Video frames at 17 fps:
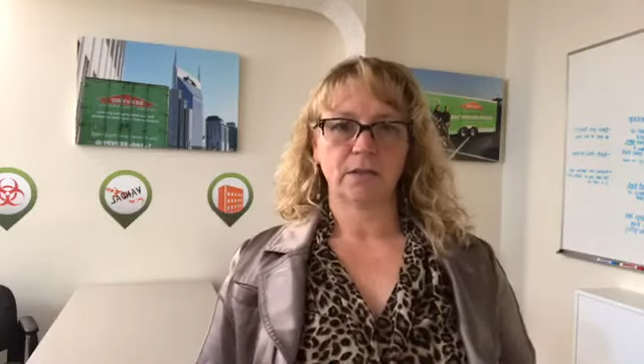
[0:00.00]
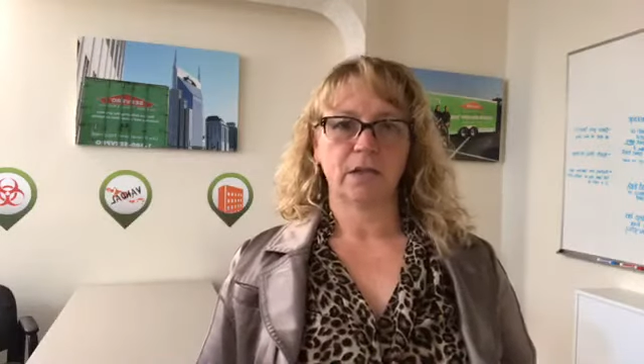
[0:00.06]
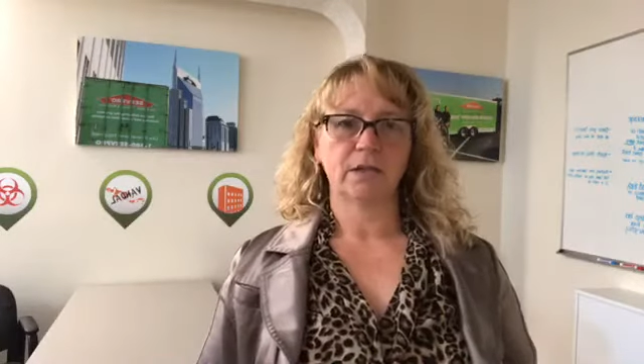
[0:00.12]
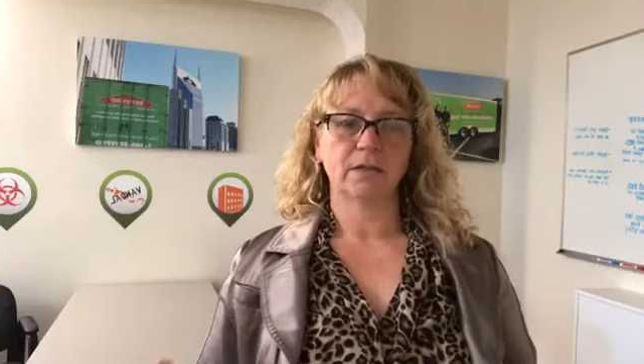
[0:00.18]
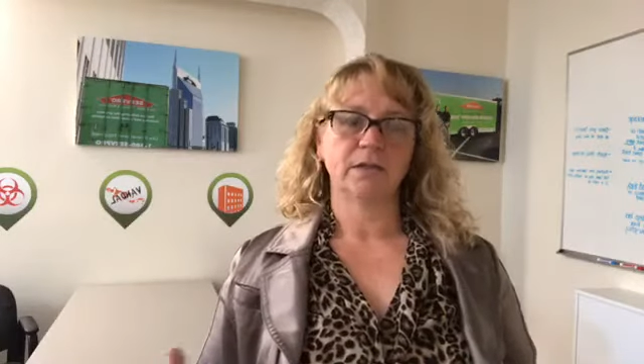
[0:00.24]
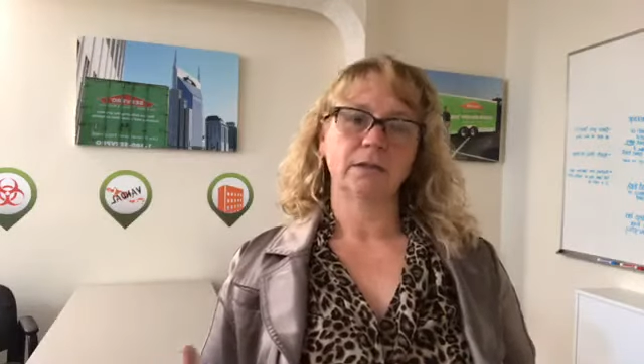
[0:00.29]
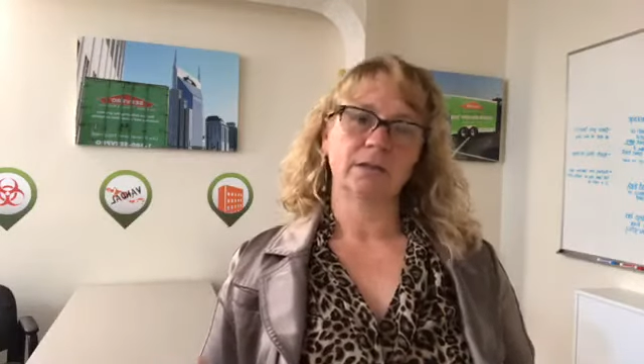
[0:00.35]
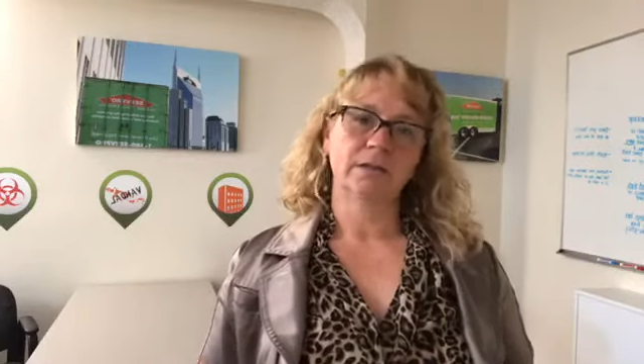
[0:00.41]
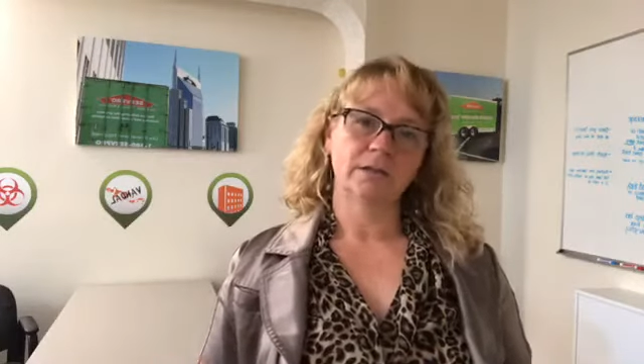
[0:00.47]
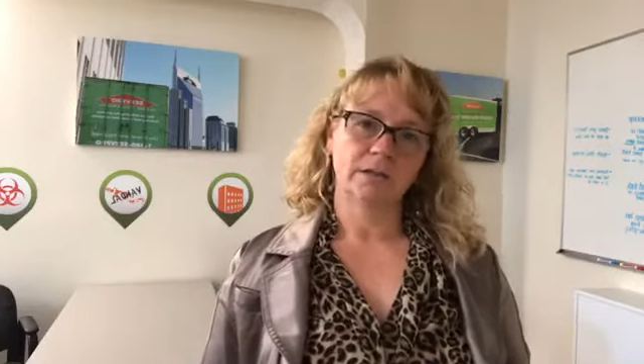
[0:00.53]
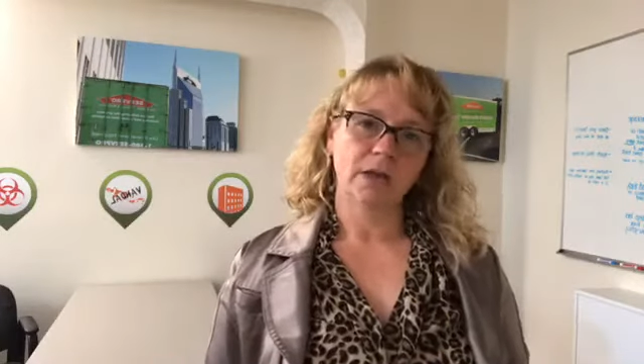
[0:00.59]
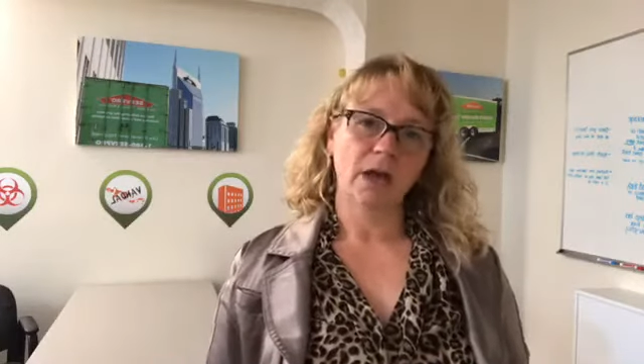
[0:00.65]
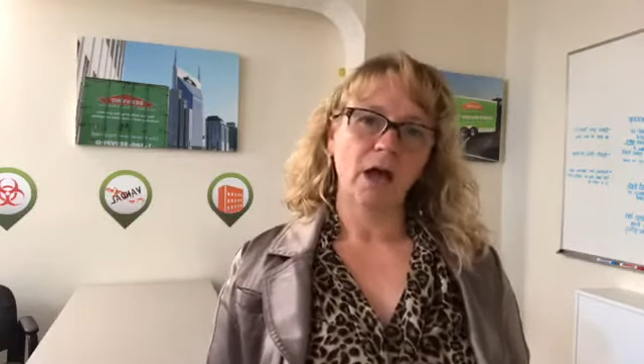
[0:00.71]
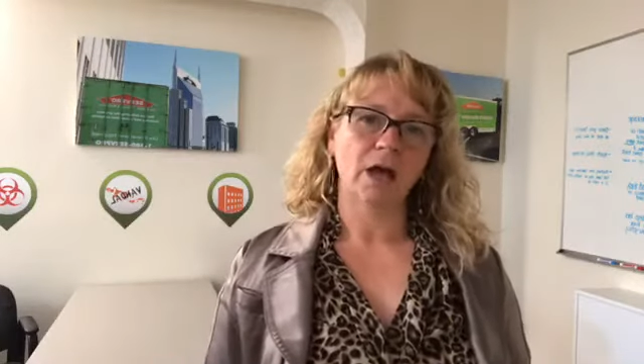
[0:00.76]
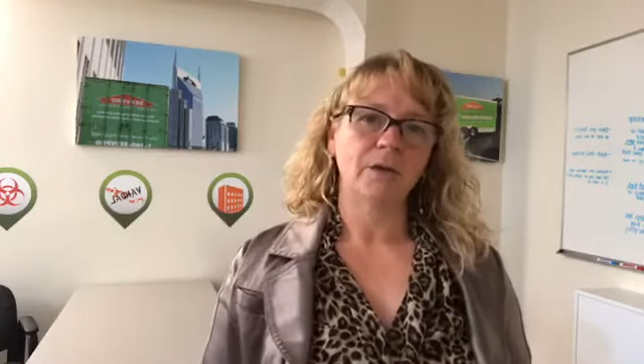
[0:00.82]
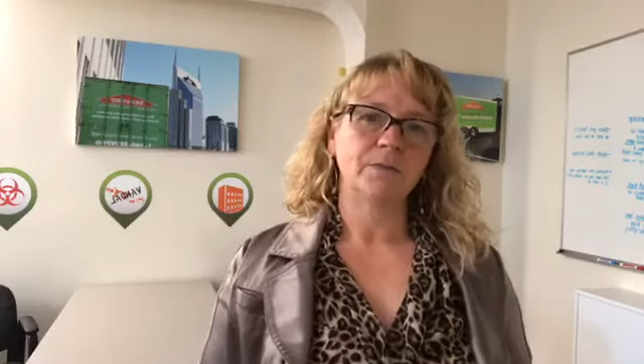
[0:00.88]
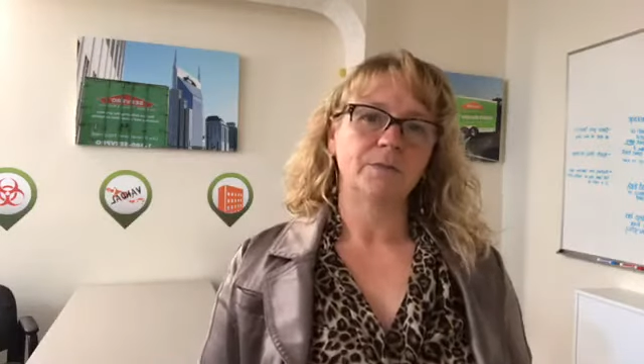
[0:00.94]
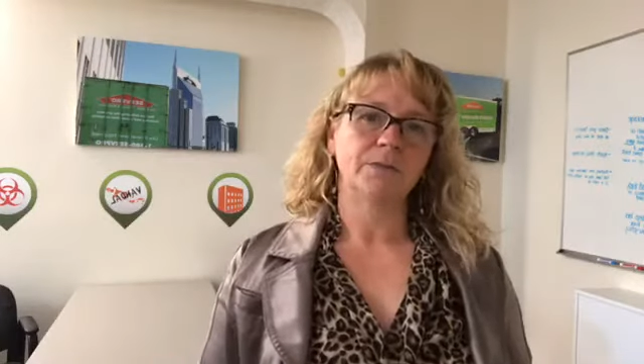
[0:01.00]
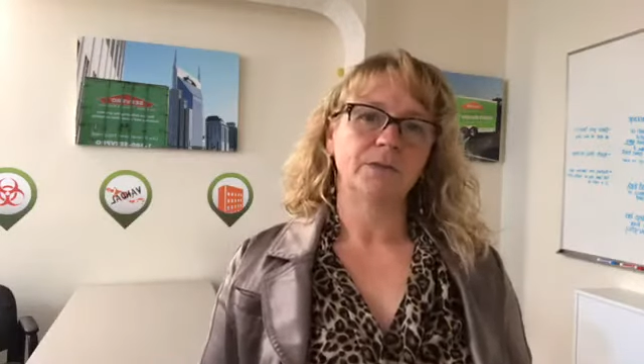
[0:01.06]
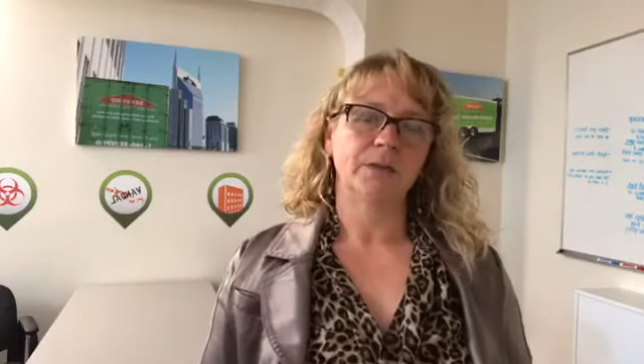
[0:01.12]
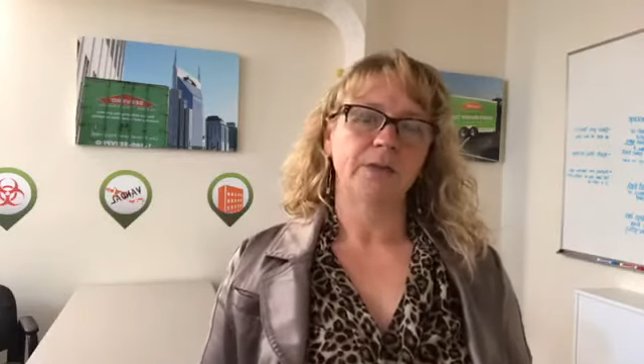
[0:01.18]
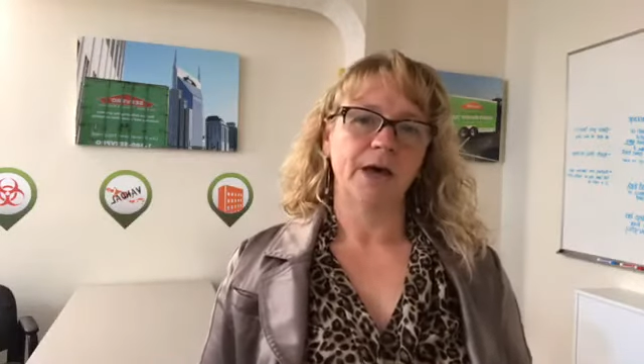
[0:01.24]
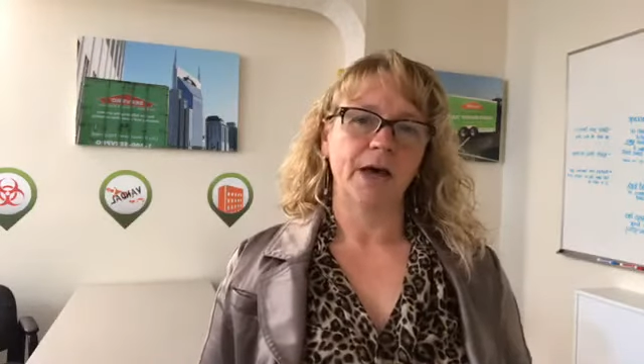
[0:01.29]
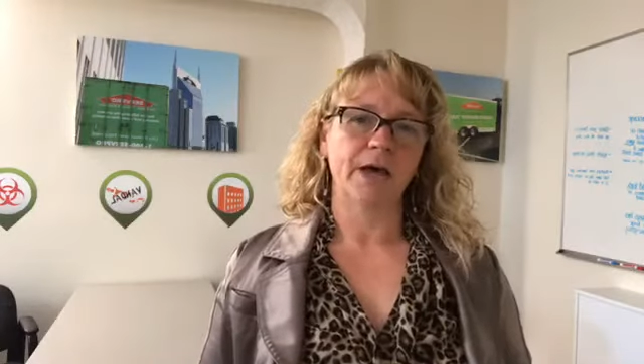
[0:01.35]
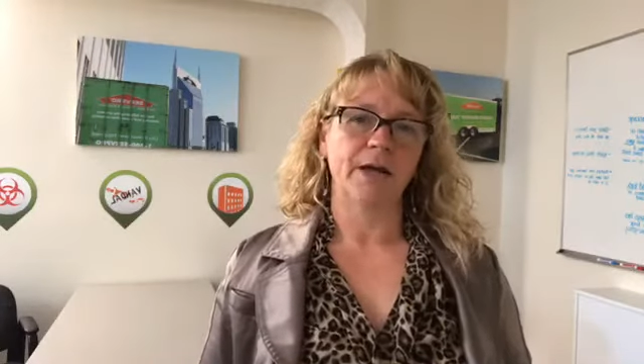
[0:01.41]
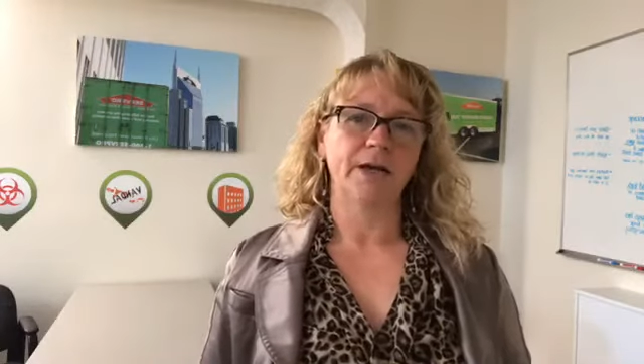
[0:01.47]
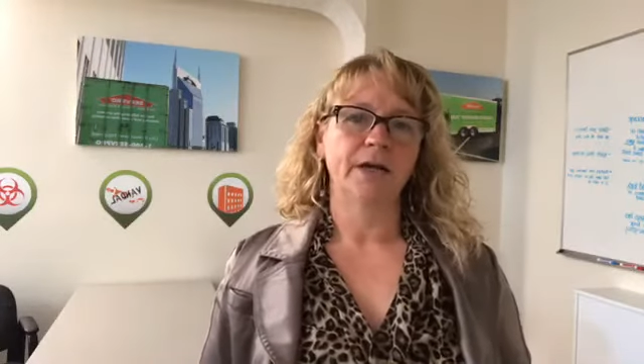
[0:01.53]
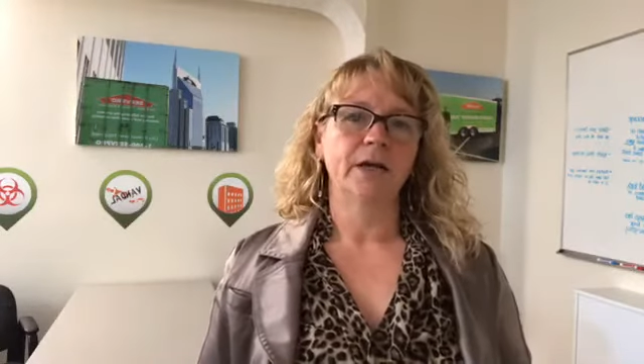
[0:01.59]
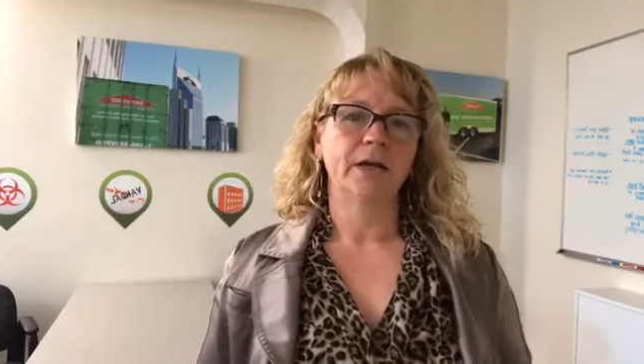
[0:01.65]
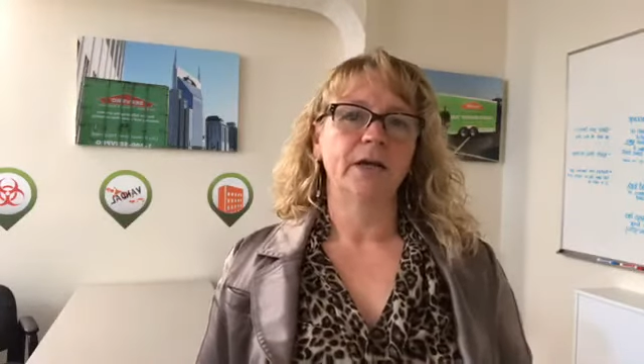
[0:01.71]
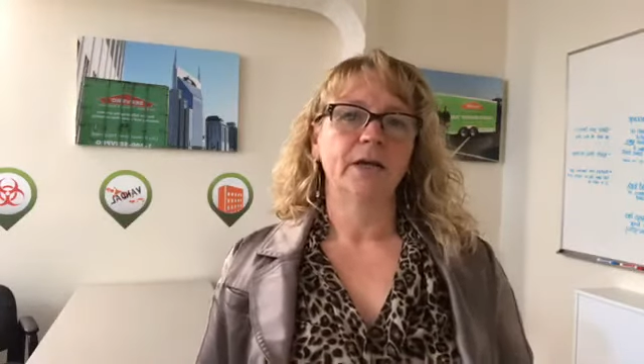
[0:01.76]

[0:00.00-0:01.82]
and the steps that